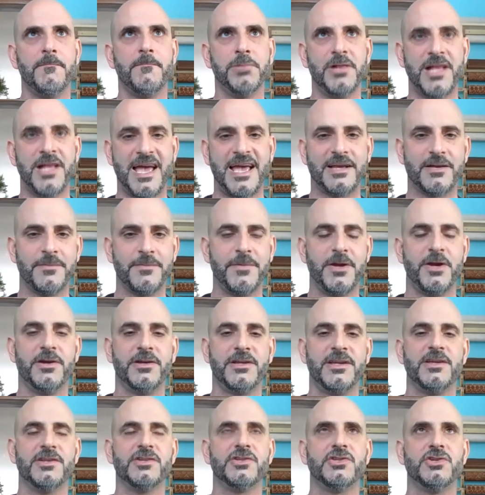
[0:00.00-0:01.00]
Black
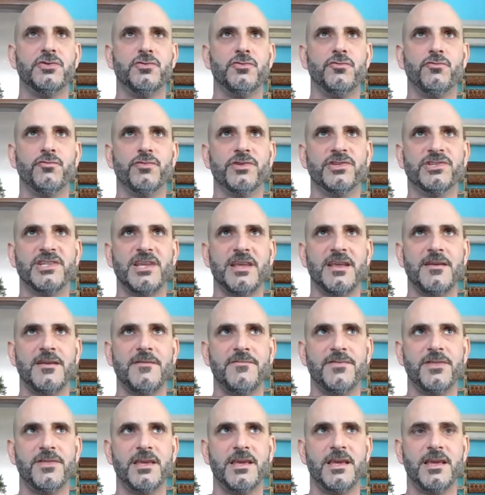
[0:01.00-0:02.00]
American to
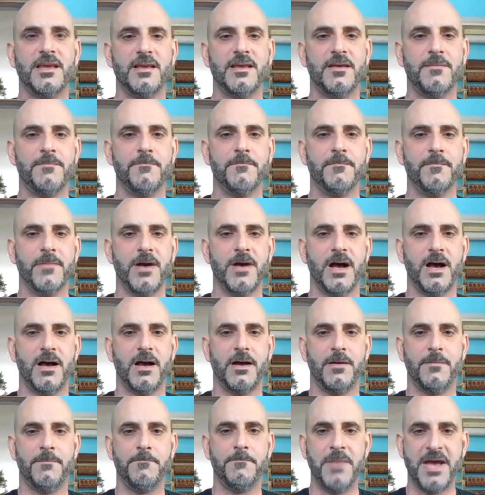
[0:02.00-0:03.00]
receive the
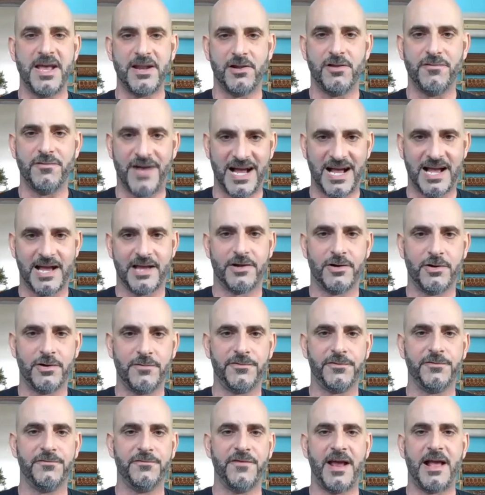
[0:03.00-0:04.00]
Medal of Honor
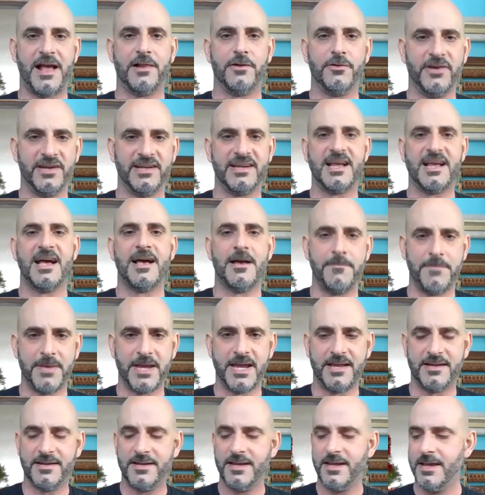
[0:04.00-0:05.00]
for valor in
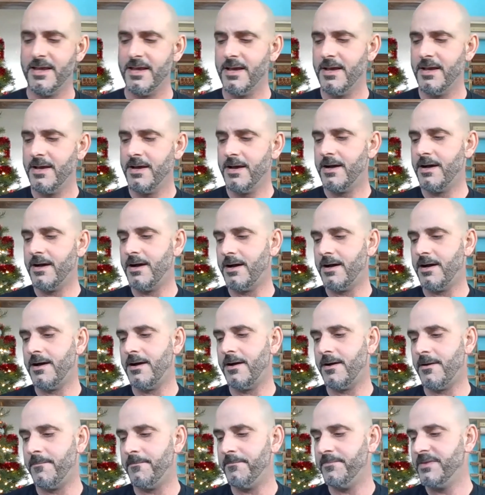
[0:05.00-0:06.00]
combat,
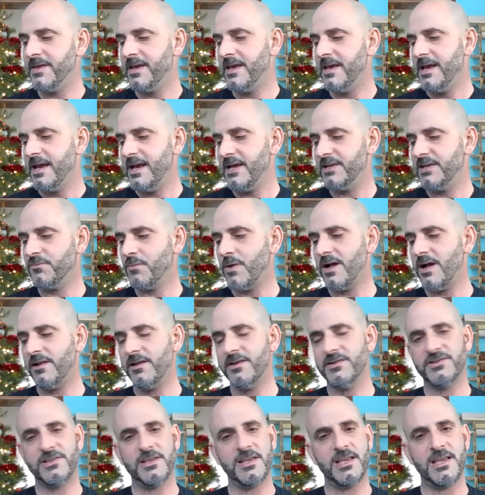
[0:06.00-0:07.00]
as
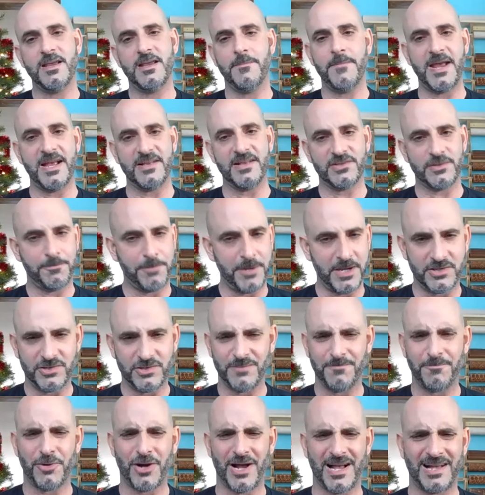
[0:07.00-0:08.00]
well as the
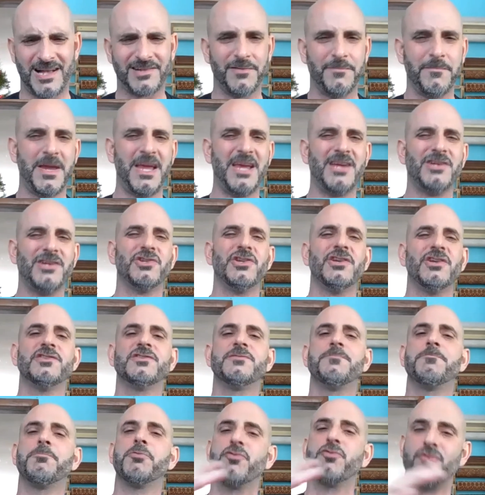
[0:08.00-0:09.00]
Emancipation
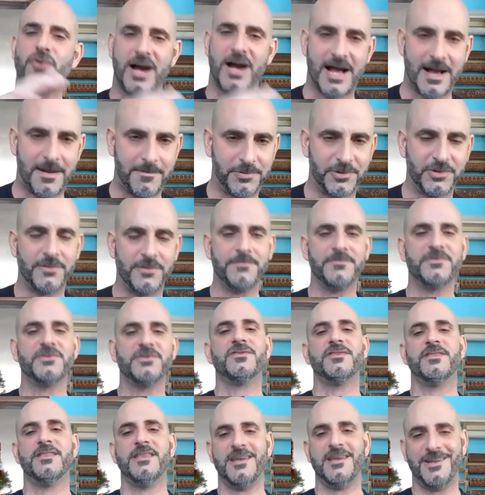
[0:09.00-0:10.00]
Proclamations,
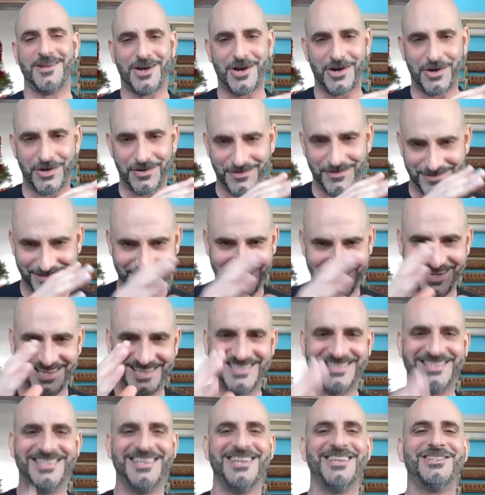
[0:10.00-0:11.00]
problems that
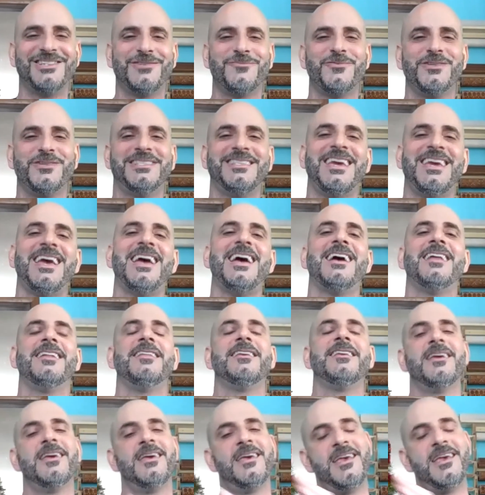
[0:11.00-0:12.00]
exist with
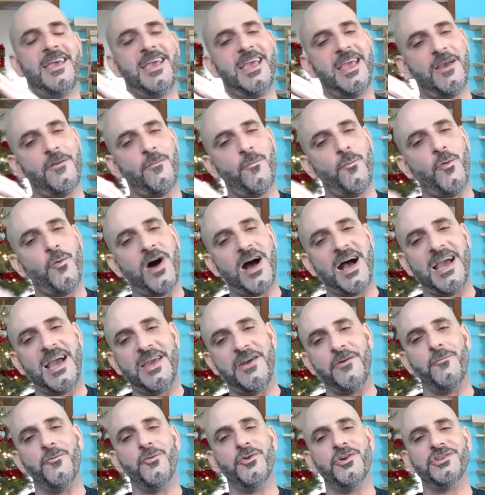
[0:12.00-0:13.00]
that, and
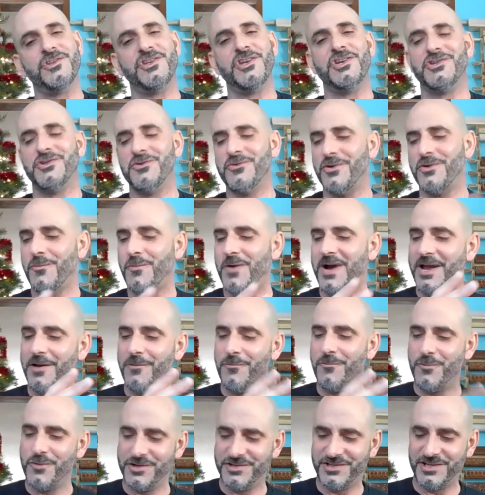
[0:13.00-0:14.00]
why it was issued and why
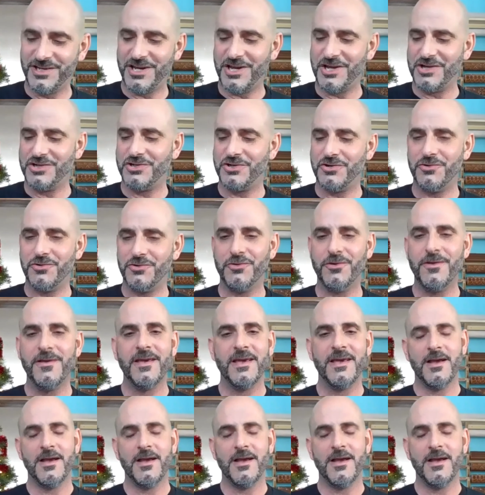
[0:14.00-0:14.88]
it wasn't issued.